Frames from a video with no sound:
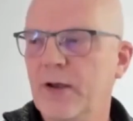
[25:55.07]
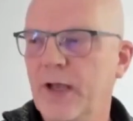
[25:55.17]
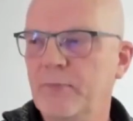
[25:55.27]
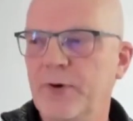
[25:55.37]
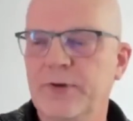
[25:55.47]

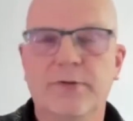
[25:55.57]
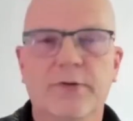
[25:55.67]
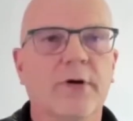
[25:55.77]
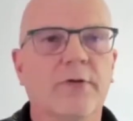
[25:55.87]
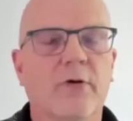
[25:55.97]
but
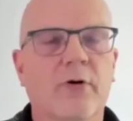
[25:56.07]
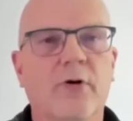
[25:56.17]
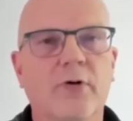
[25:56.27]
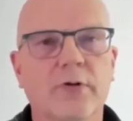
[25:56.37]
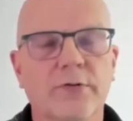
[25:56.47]
the
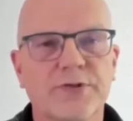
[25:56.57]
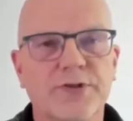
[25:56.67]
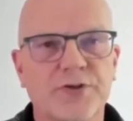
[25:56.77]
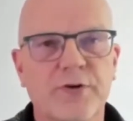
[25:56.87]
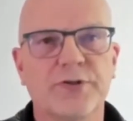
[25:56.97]
whole
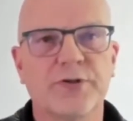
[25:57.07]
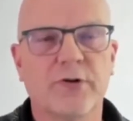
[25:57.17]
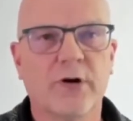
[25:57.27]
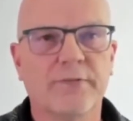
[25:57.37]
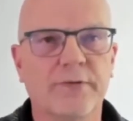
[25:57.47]
structure
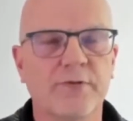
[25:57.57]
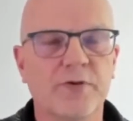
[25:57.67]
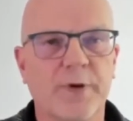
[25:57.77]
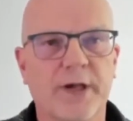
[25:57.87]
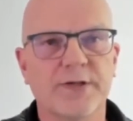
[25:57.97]
of
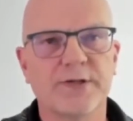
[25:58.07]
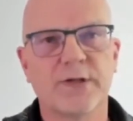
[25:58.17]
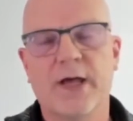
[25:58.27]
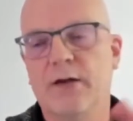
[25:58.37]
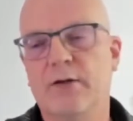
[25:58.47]
FuseBase
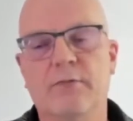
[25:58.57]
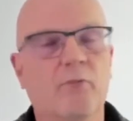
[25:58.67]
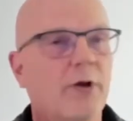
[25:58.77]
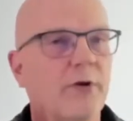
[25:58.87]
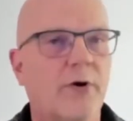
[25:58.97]
and
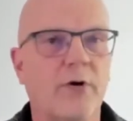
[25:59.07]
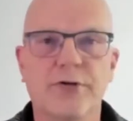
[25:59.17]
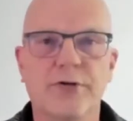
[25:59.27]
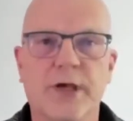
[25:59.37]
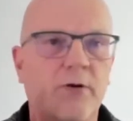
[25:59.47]
OneNote
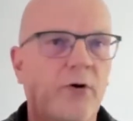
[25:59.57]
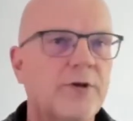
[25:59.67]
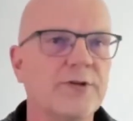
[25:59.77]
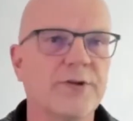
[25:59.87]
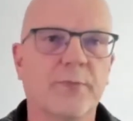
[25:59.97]
and all these other